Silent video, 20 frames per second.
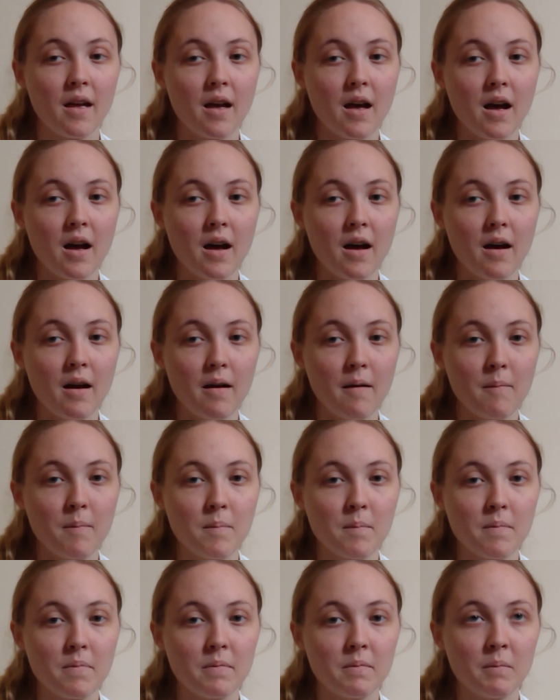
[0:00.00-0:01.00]

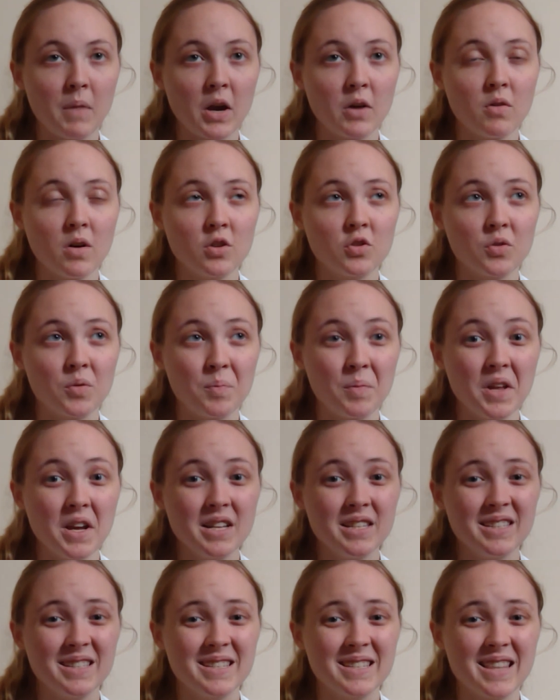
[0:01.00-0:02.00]
my
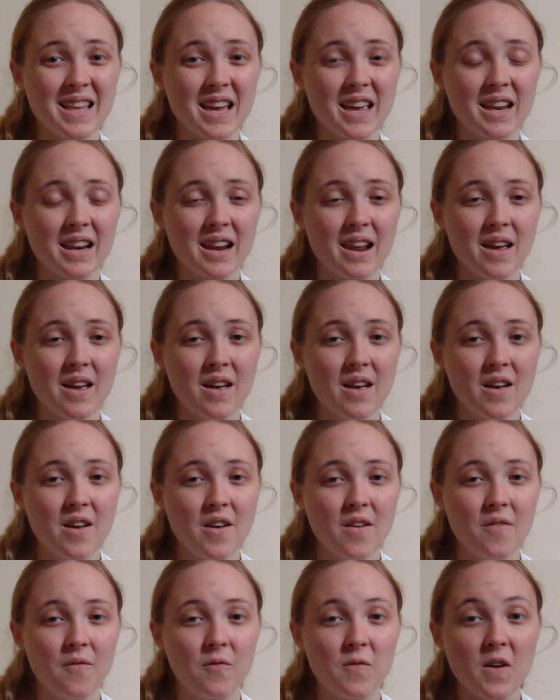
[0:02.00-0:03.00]
quadruplets, then
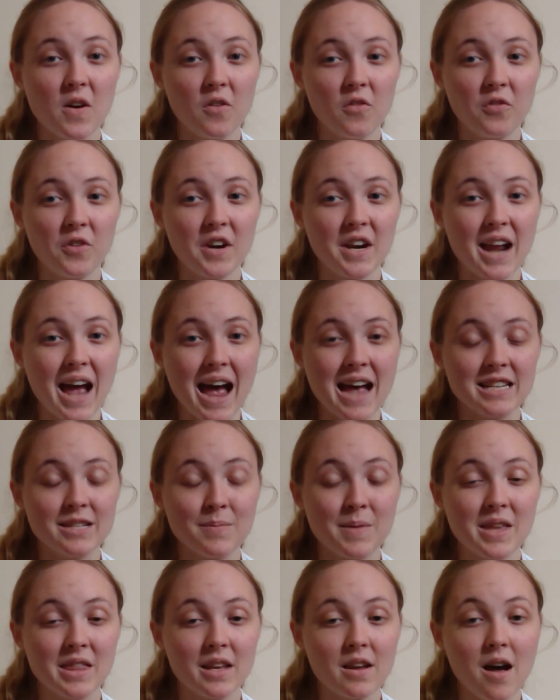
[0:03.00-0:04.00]
feel free to ask
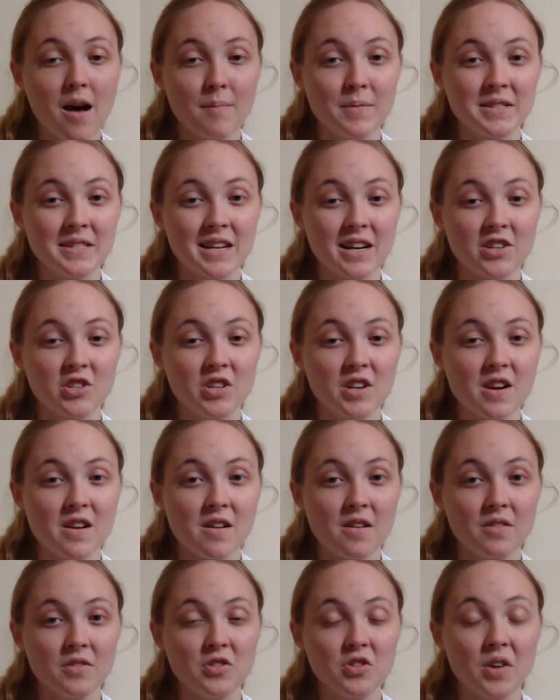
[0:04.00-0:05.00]
me in the comment section and
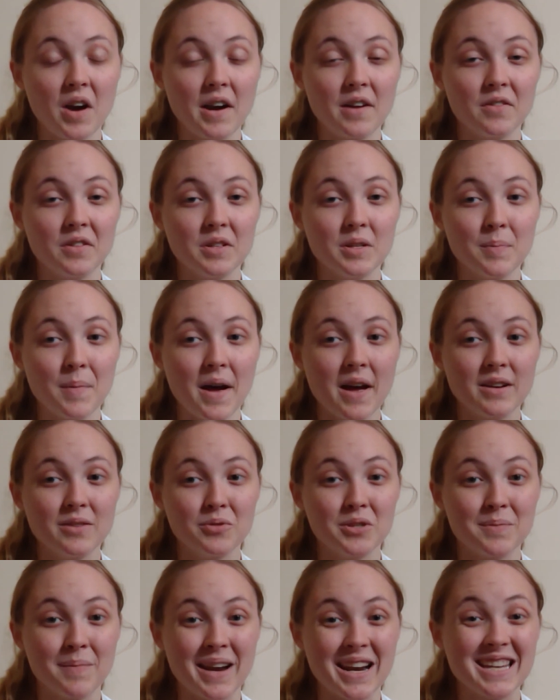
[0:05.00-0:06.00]
I'll try to respond to
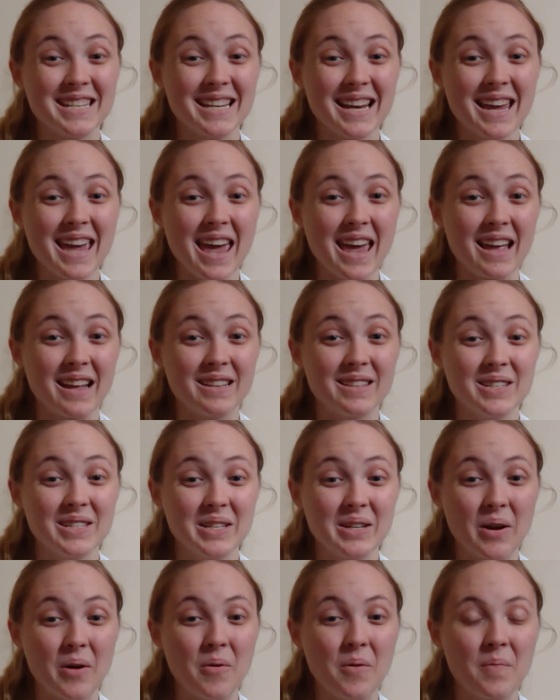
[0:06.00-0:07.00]
as many as I can.
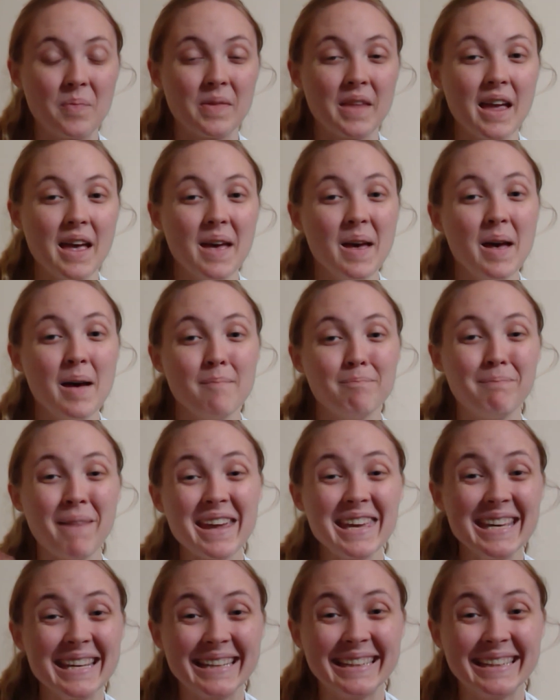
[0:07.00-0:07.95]
So, bye!